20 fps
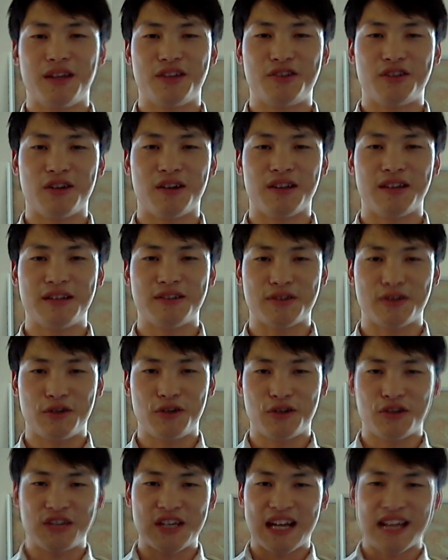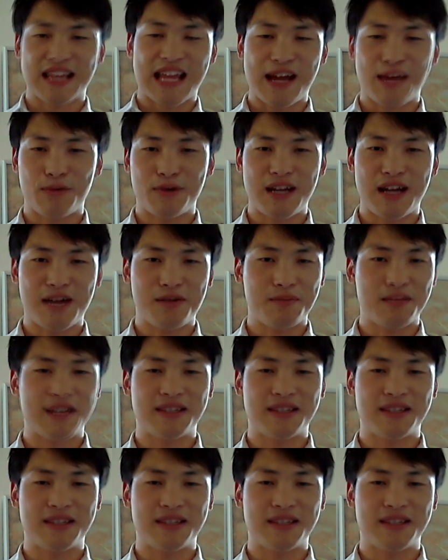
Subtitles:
jungling, so you could check that one out.